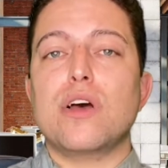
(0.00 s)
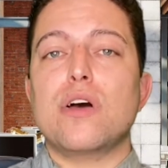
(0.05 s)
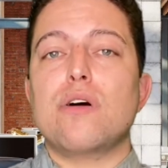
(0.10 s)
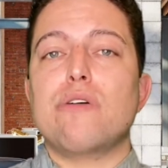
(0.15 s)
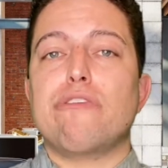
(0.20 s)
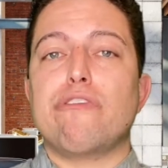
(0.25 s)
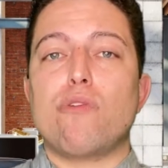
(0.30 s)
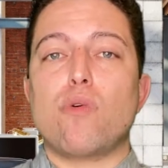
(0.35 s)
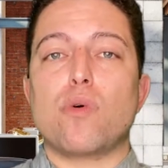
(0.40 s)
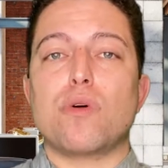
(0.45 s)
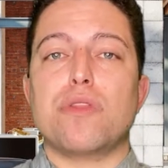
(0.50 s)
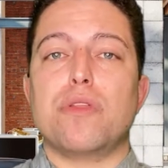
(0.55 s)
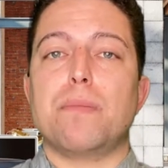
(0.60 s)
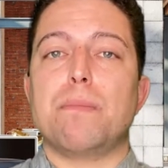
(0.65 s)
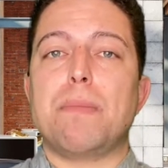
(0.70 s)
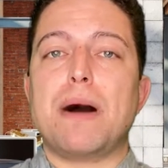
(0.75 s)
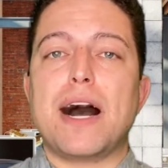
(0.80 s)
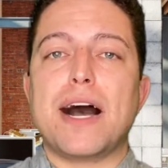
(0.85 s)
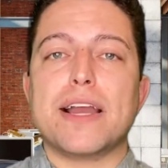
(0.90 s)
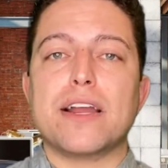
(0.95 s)
for the
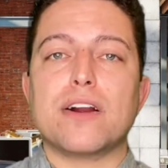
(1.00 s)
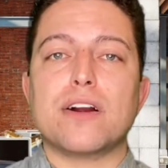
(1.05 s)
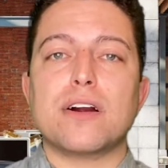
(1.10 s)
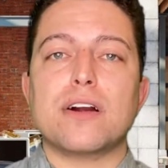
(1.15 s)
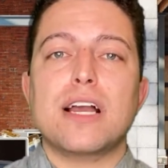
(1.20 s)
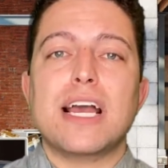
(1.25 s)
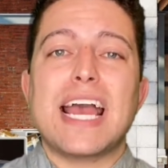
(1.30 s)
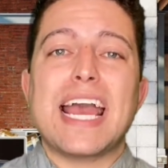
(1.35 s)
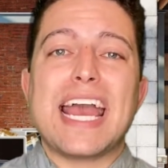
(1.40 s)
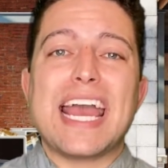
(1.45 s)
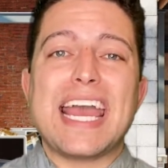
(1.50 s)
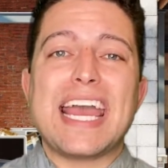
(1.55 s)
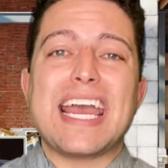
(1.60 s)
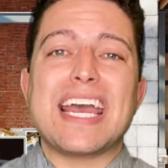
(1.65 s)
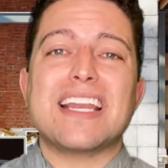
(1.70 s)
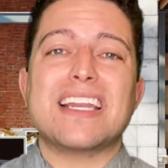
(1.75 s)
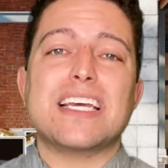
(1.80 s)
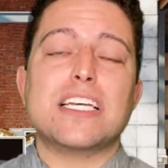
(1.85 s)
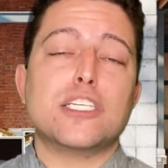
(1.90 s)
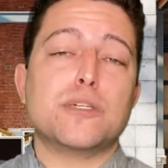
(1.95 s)
buyer,
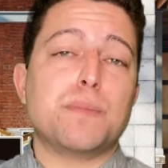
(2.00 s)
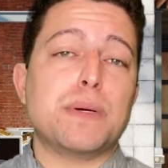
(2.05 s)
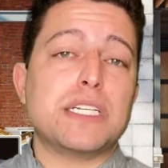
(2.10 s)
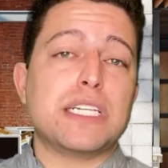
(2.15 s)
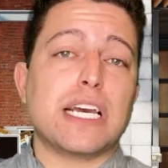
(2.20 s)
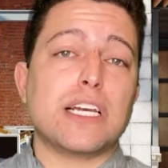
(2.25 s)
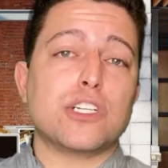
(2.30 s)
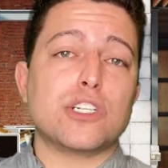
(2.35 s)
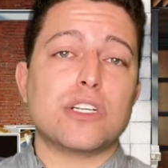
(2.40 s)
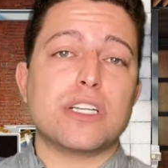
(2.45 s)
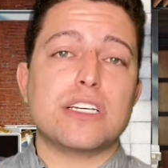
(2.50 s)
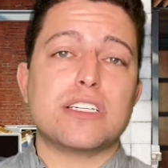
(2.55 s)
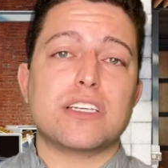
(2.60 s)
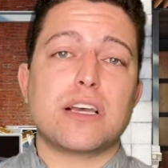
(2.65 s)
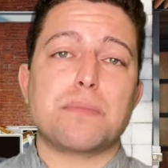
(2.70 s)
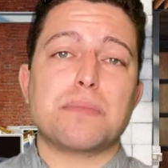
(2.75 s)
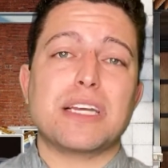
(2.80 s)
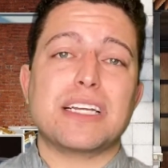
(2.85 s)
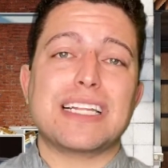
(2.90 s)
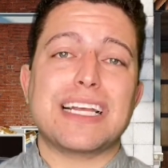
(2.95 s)
and it's potentially
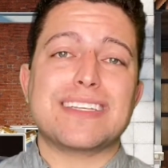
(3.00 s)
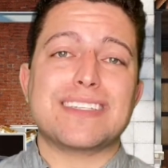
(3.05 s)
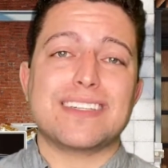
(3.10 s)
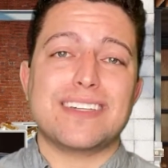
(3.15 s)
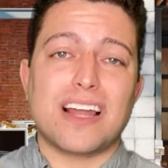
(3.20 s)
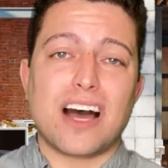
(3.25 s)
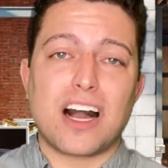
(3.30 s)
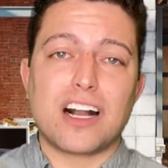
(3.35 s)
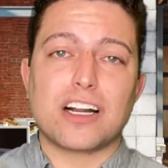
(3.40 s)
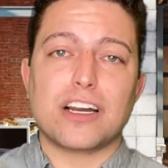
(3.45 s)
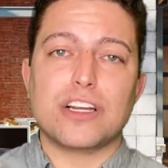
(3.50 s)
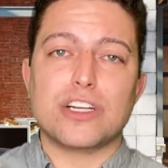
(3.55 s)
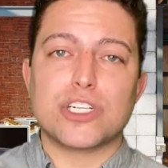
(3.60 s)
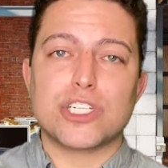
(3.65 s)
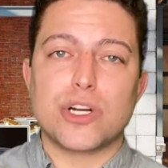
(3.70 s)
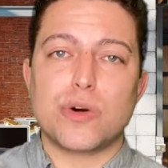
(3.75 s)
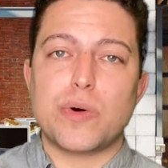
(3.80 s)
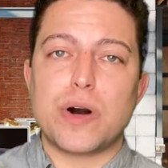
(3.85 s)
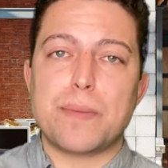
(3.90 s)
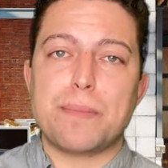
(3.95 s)
something that's not going to
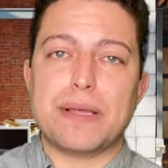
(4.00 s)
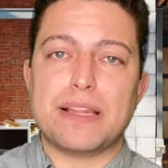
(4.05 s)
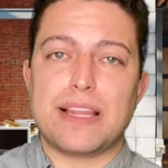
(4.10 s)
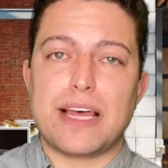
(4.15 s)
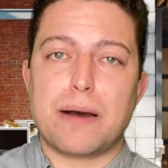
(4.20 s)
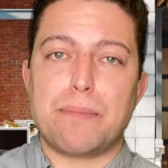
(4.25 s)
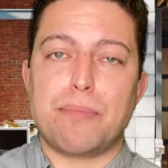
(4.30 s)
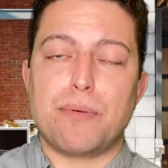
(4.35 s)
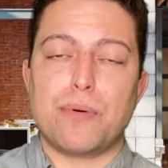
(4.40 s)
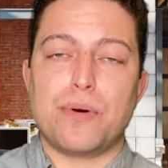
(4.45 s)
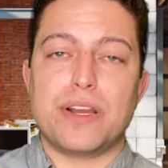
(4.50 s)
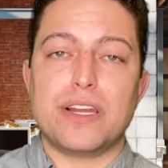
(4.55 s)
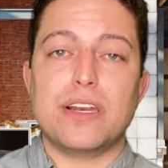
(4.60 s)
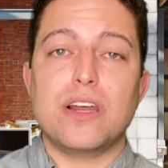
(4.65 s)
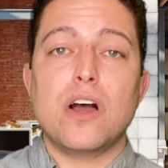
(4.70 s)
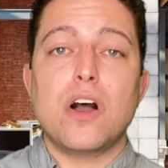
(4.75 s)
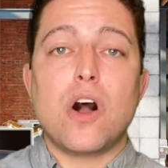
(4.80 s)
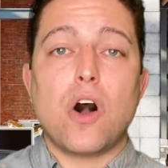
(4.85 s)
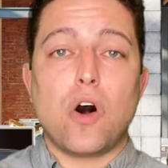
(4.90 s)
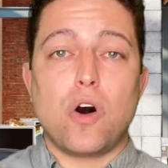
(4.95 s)
show up at that point
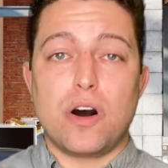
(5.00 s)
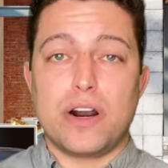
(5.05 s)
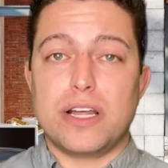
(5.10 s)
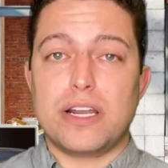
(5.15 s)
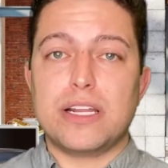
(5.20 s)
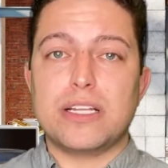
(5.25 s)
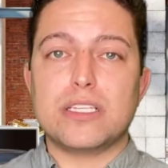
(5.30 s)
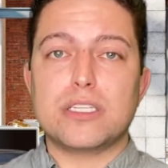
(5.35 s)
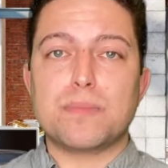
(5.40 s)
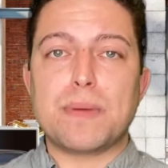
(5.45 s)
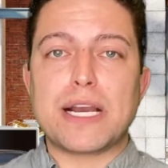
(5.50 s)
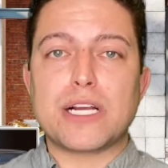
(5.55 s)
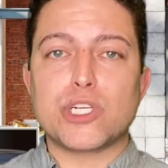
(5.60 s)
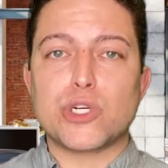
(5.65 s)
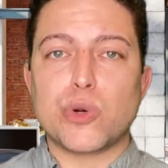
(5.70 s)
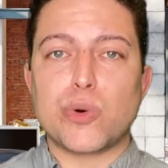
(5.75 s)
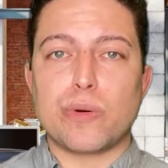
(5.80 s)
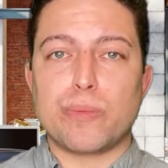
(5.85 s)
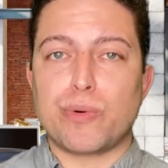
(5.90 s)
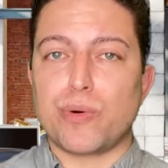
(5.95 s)
on an
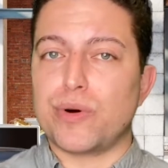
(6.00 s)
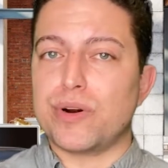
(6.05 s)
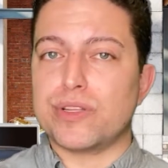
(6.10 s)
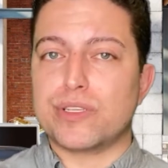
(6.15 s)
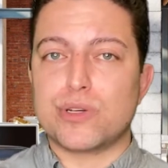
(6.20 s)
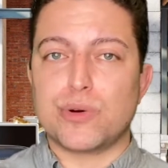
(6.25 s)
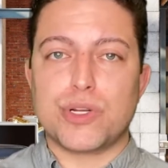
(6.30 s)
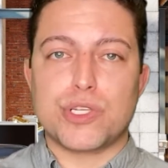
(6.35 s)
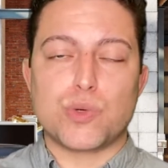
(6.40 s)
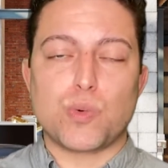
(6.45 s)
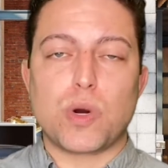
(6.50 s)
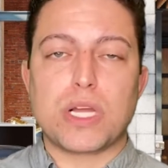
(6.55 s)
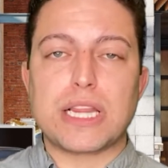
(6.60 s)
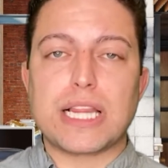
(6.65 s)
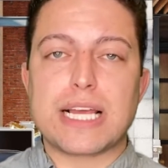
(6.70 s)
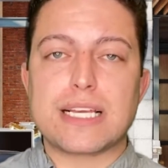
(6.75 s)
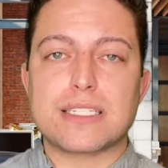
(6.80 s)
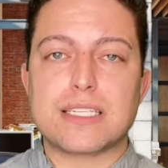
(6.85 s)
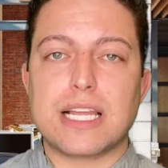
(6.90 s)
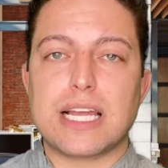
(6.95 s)
inspection report. So it's one
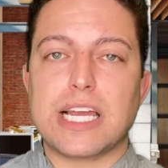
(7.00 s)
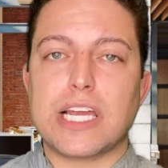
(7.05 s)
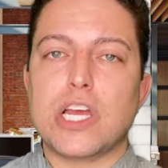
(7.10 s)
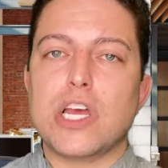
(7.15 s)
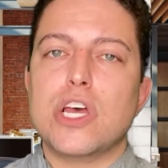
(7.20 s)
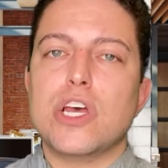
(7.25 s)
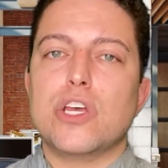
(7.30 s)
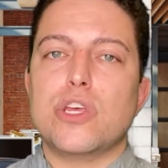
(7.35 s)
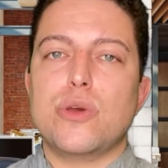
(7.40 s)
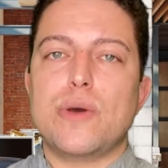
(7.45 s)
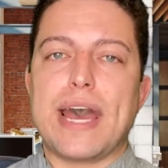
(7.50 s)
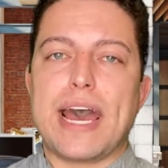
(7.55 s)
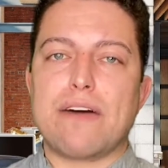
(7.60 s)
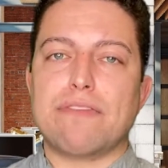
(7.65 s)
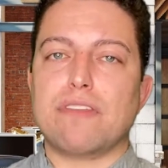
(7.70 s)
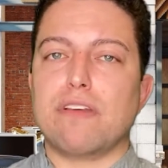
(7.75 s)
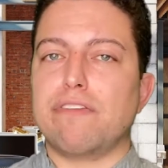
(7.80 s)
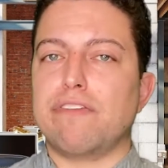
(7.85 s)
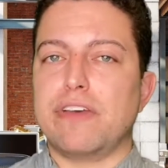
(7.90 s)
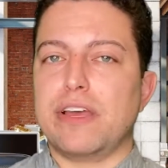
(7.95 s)
less thing you have
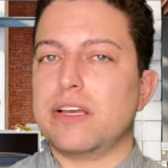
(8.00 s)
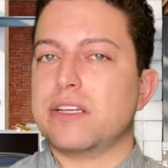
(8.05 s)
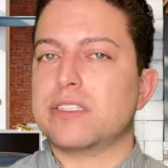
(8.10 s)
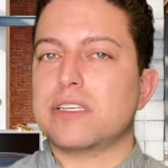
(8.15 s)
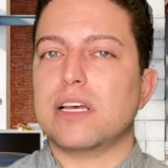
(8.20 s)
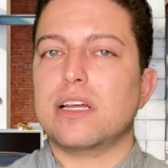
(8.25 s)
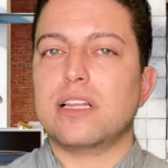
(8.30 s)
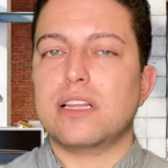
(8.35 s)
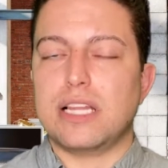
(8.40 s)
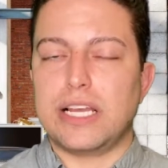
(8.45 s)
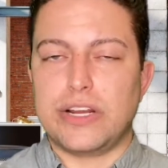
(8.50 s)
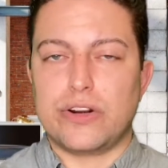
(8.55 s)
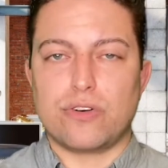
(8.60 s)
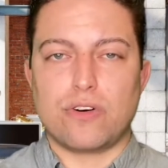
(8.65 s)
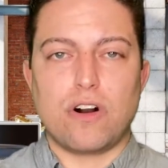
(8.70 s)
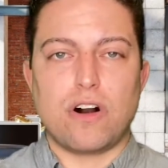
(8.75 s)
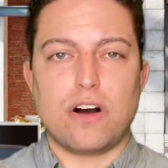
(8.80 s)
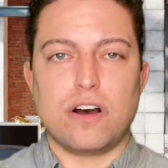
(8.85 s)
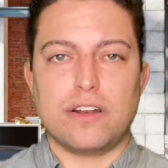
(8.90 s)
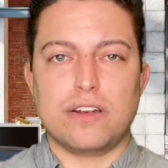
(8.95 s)
to fix later
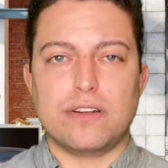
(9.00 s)
on.